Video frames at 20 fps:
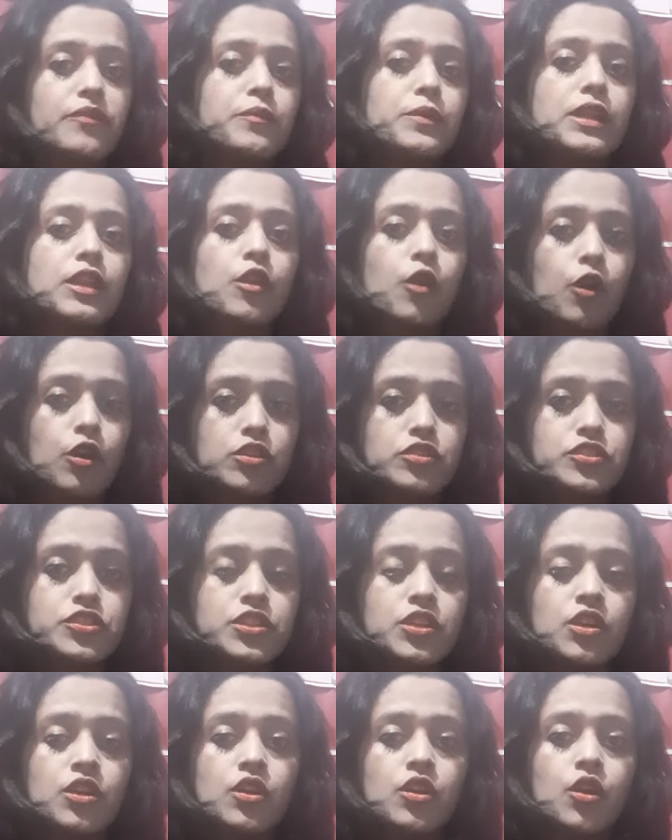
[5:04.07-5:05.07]
been launched,
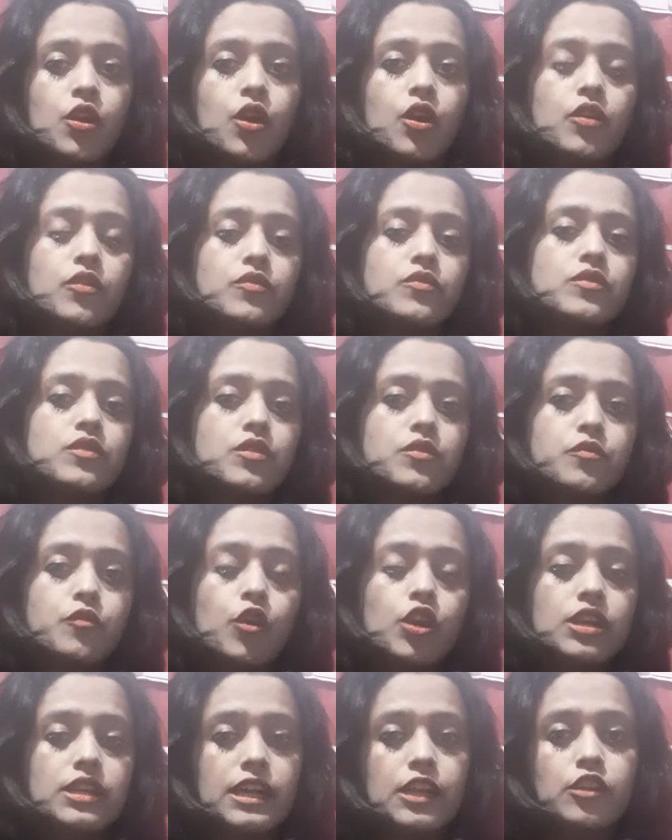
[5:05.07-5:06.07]
or
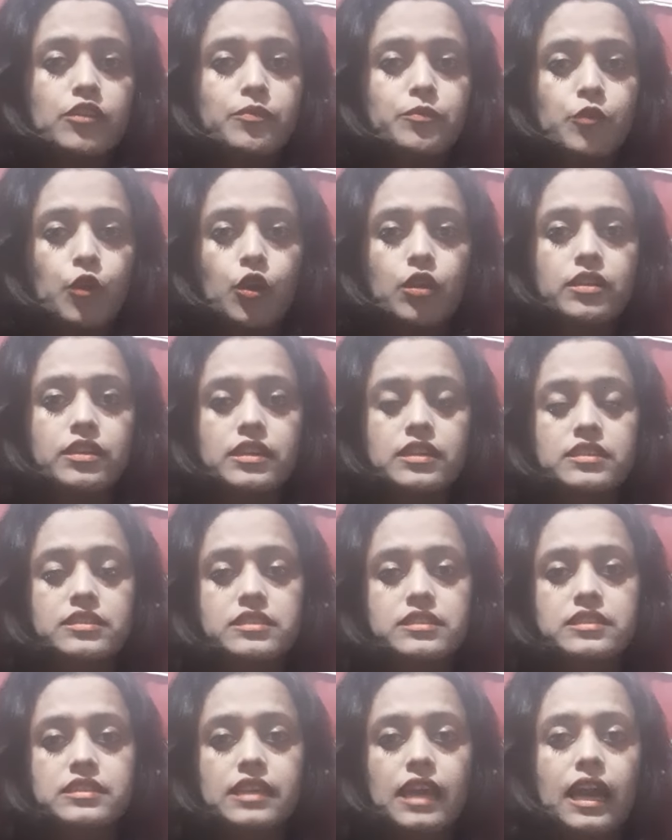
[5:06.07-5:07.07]
what kind of
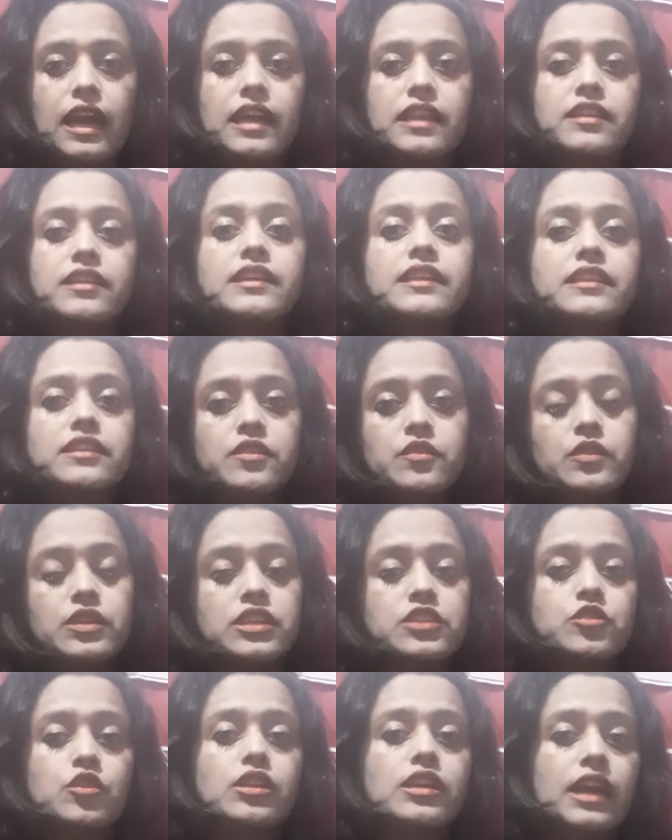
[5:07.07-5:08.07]
products can
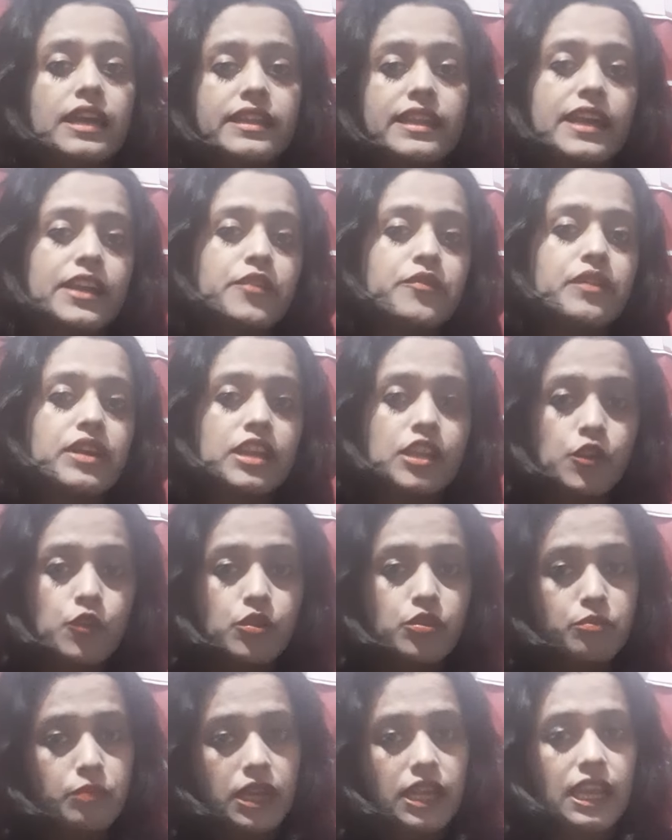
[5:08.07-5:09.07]
increase or can add value
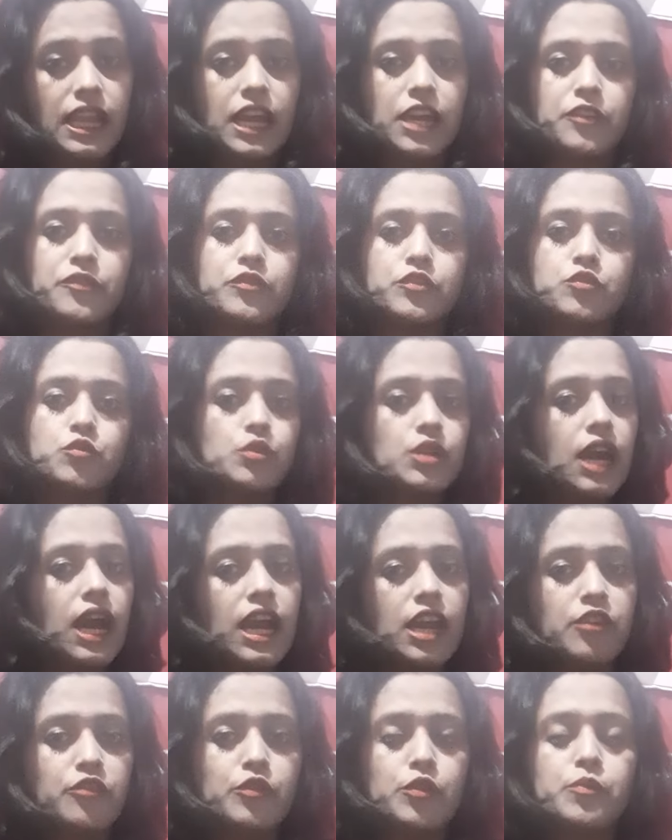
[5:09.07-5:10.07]
in my life. So yeah,
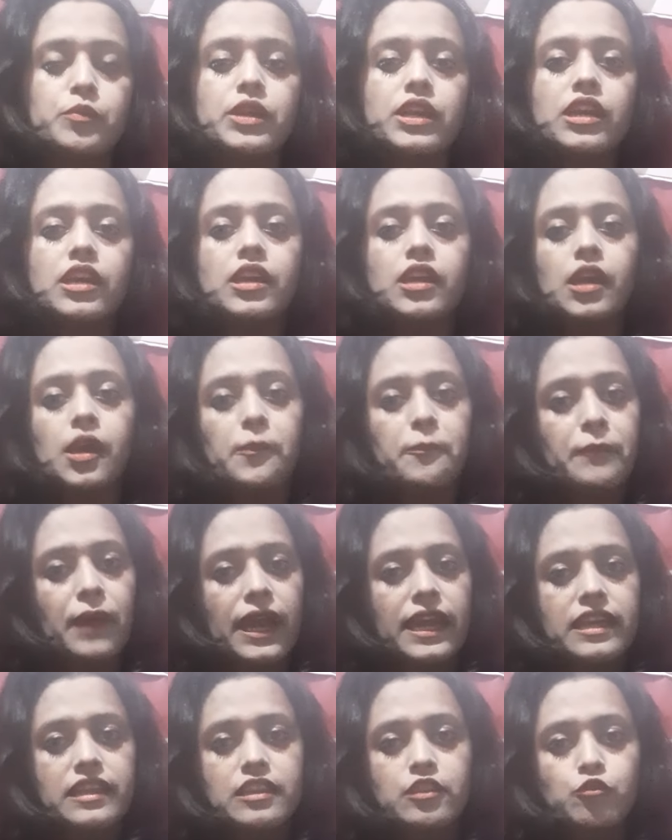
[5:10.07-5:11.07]
I will be
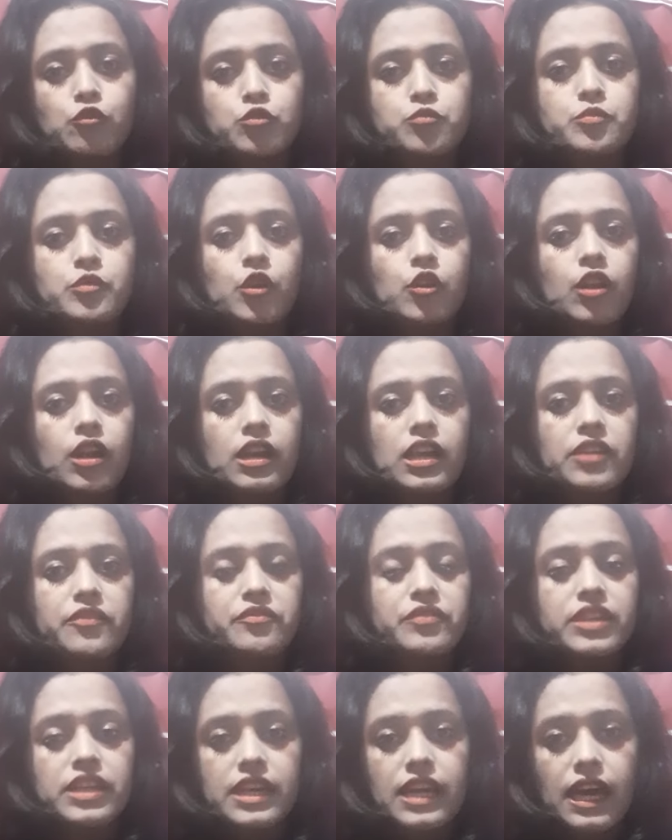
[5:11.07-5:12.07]
buying those products
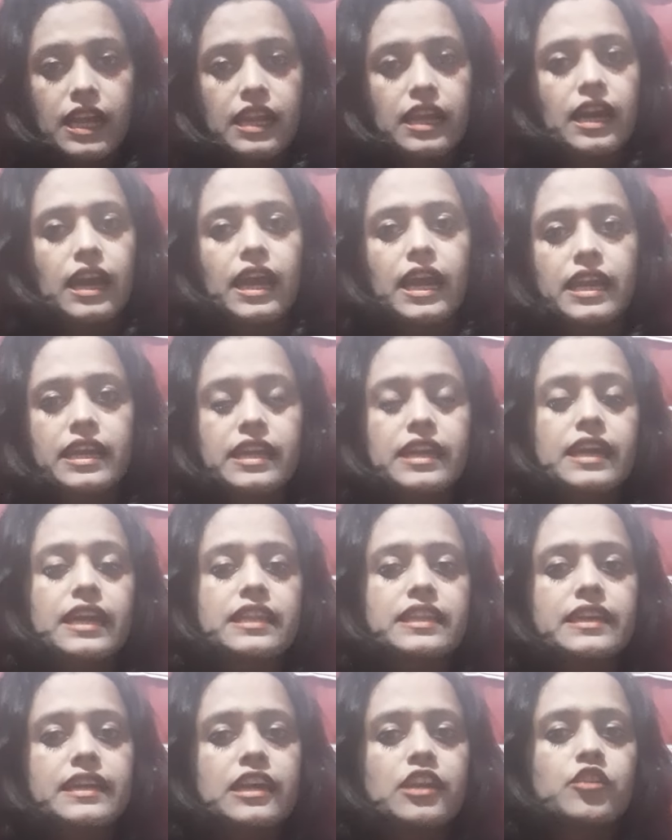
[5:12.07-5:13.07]
if they are adding
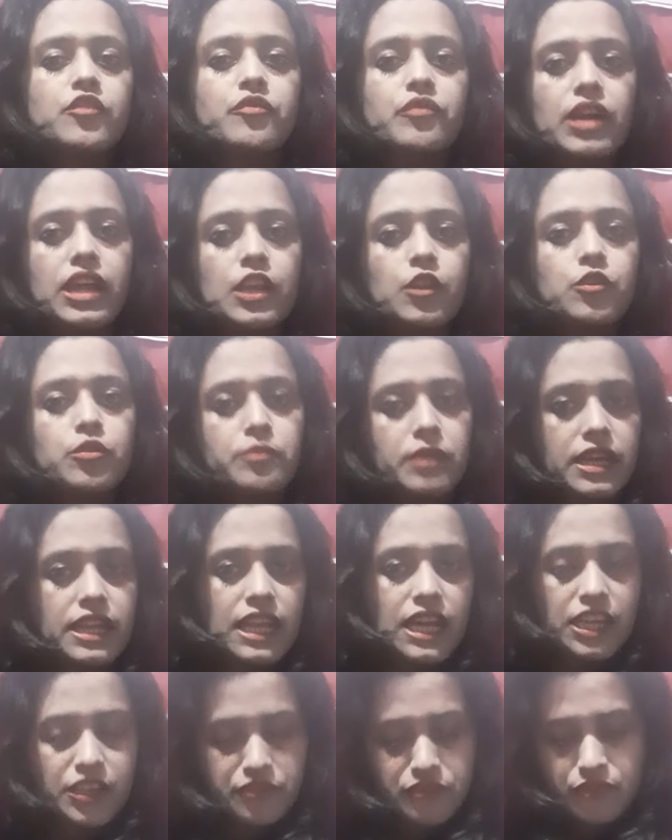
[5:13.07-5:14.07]
any kind of value in my
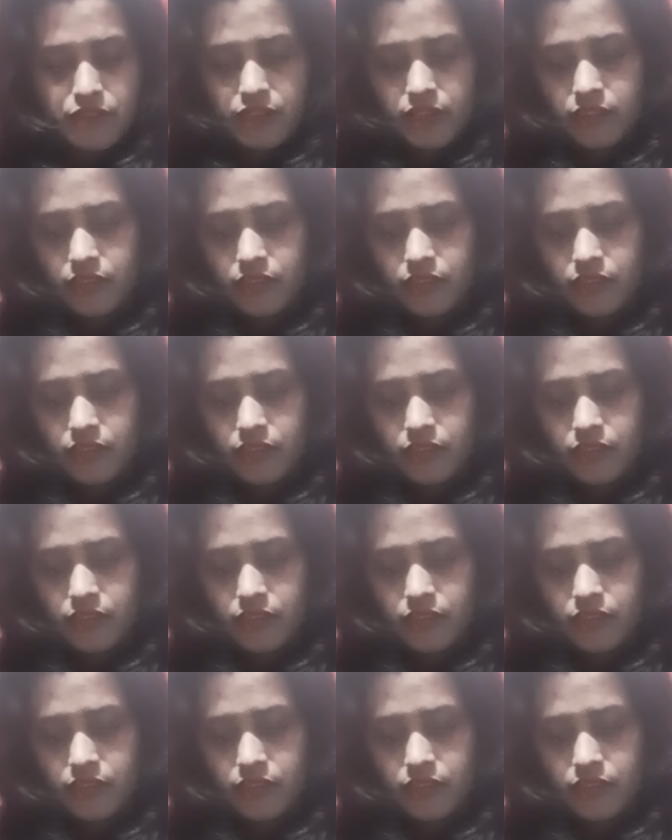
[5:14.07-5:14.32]
life.